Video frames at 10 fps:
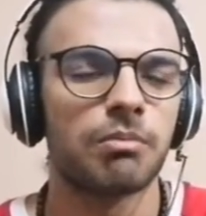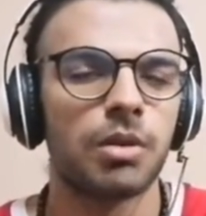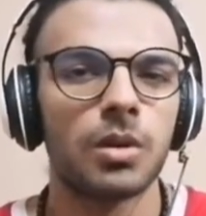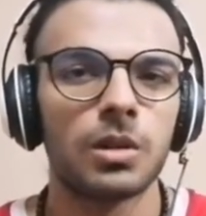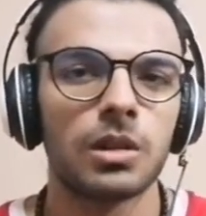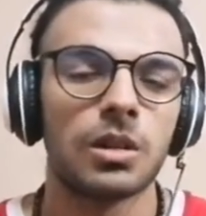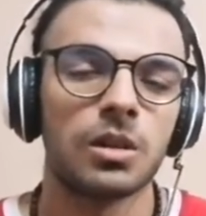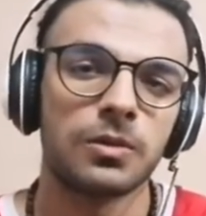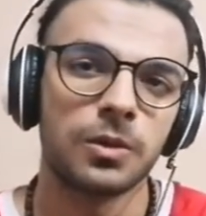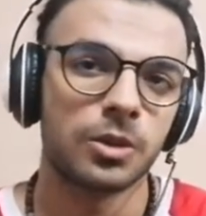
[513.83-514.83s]

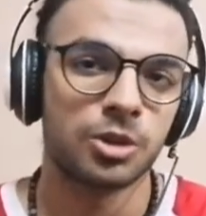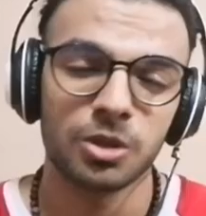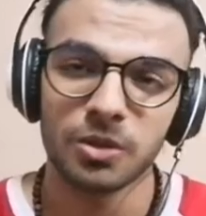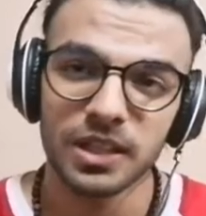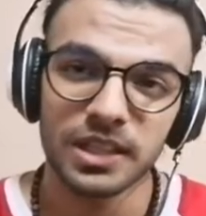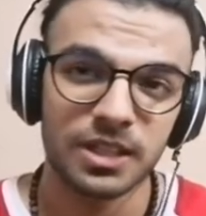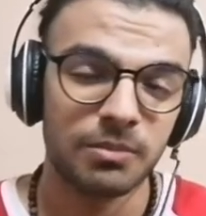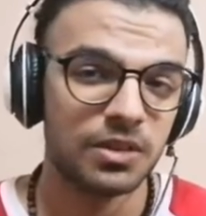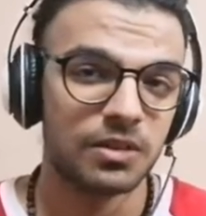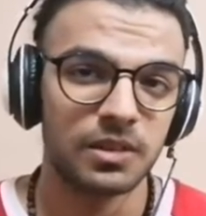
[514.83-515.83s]
pollo for sure is a
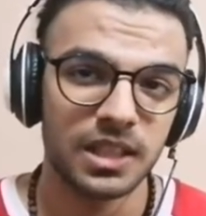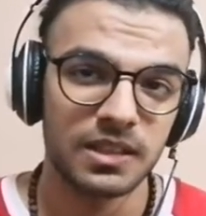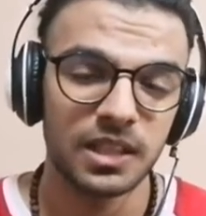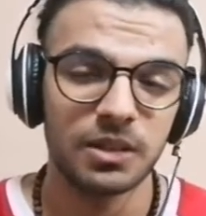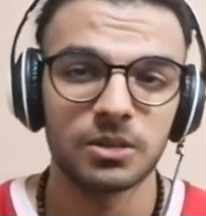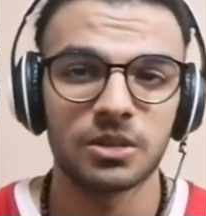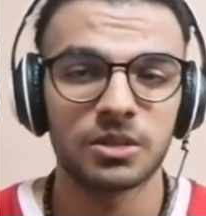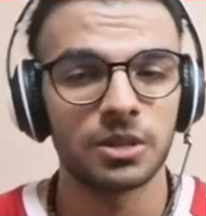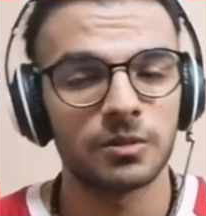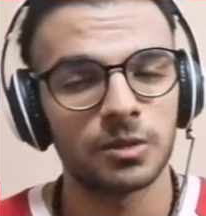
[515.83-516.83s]
masculine singular,
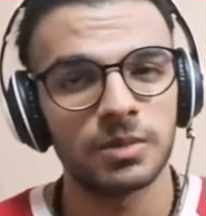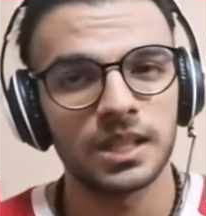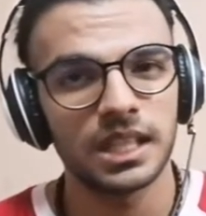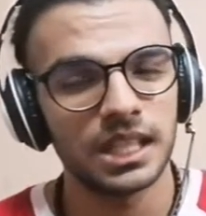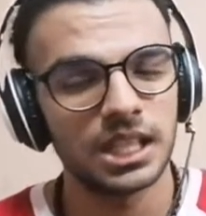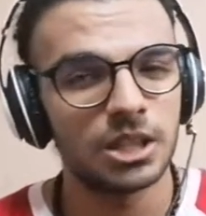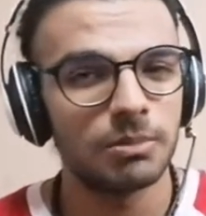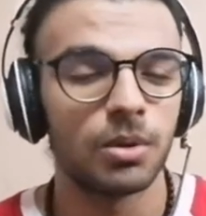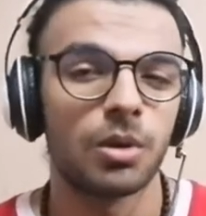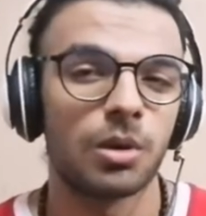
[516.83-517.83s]
so it would be il
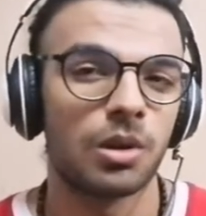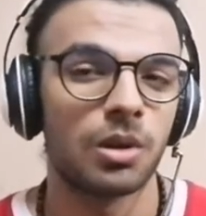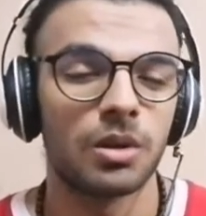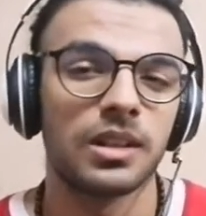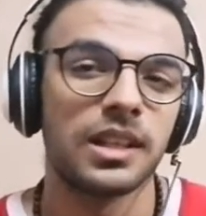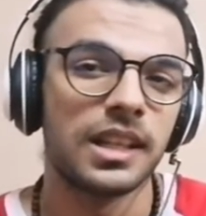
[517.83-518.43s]
pollo.